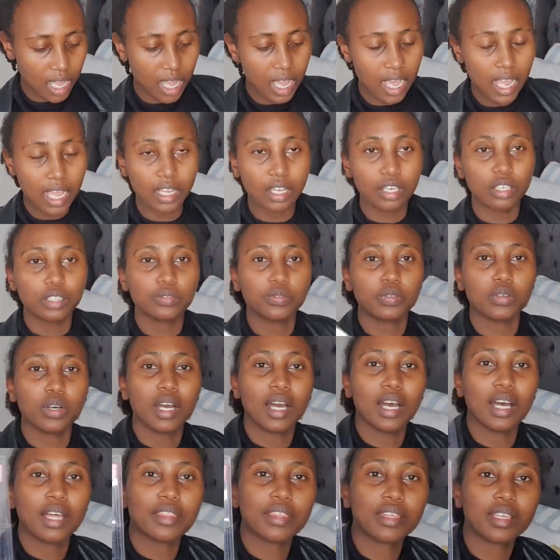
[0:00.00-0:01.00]
I got for
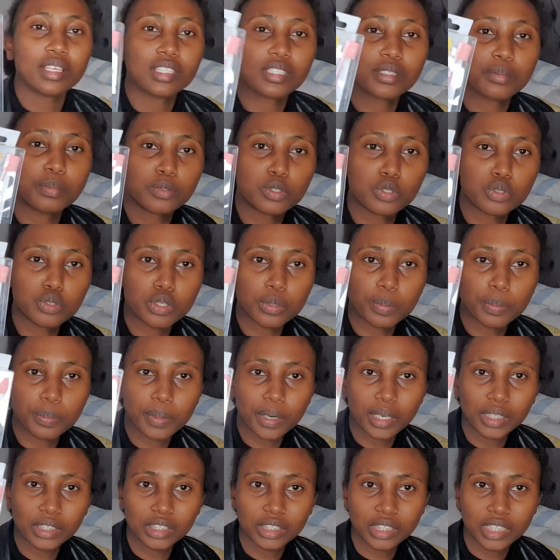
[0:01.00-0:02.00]
her these
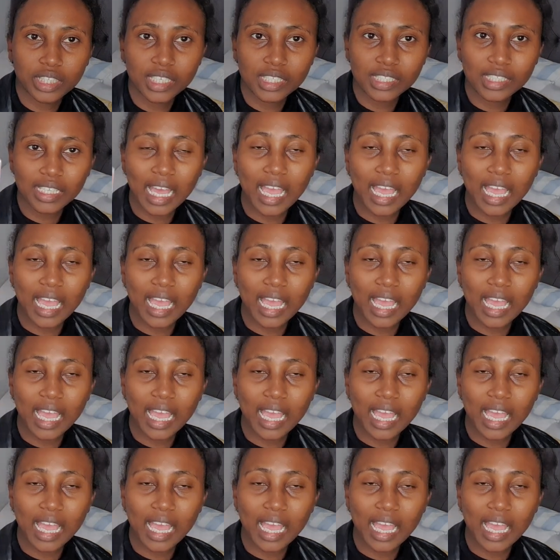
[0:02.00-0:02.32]
toothbrushes.